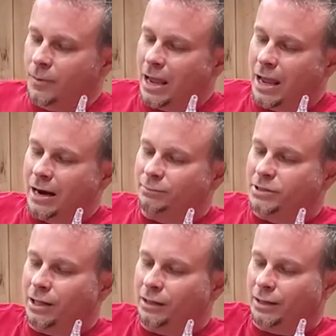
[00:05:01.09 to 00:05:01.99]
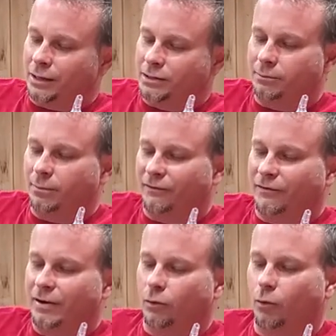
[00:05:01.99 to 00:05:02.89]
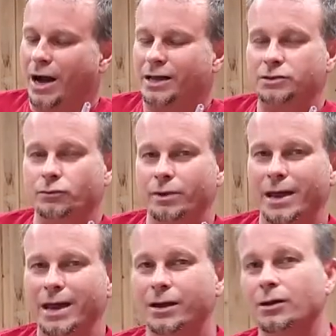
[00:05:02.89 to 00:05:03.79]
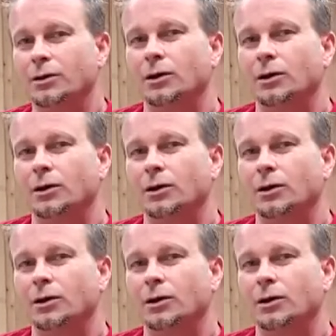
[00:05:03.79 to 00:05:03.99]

And I'm telling you, some of my favorite wines that we make